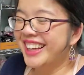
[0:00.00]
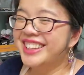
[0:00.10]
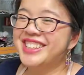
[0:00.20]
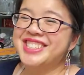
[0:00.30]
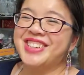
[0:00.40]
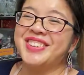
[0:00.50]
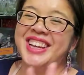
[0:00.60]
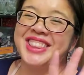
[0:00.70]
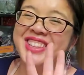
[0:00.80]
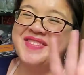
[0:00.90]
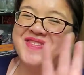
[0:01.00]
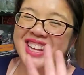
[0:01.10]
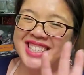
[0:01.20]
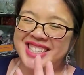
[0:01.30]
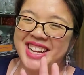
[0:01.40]
Just don't get them
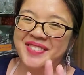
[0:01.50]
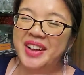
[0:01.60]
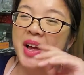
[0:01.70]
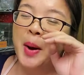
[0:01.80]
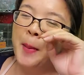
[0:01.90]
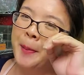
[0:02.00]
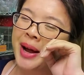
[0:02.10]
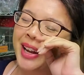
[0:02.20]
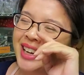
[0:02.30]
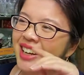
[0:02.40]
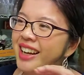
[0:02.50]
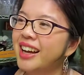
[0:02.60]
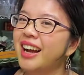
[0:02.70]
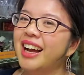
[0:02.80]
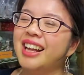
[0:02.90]
mixed up.
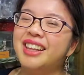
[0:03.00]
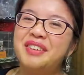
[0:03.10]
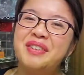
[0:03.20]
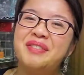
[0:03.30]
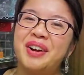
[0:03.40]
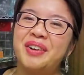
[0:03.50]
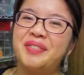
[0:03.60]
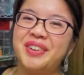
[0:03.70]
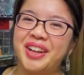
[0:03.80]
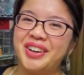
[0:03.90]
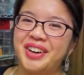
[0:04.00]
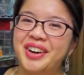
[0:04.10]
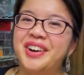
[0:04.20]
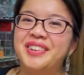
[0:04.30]
I love my microplaner